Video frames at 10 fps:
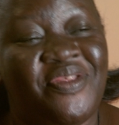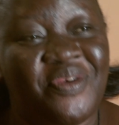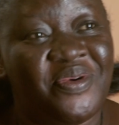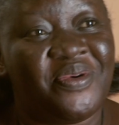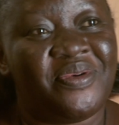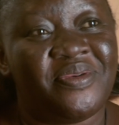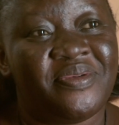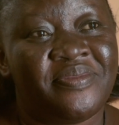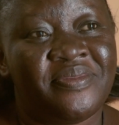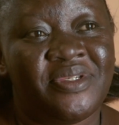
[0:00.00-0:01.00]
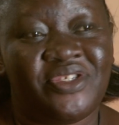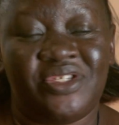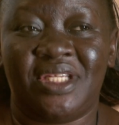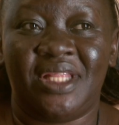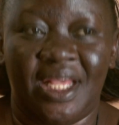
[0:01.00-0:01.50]
though
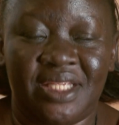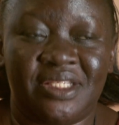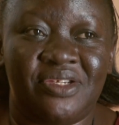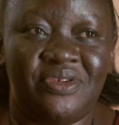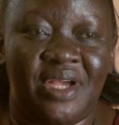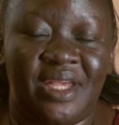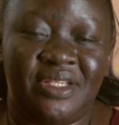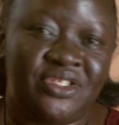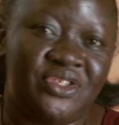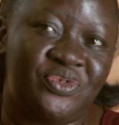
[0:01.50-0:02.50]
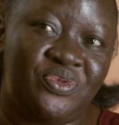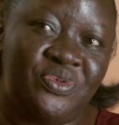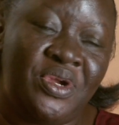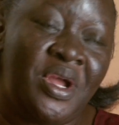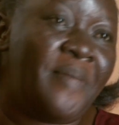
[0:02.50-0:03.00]
she's in the ICU,
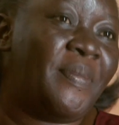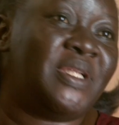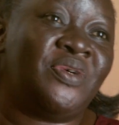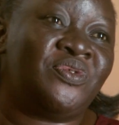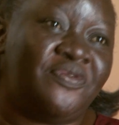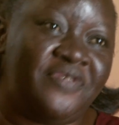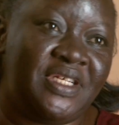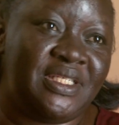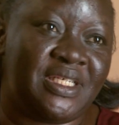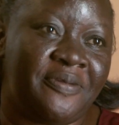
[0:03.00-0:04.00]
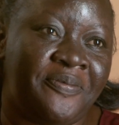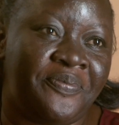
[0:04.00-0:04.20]
but out of danger.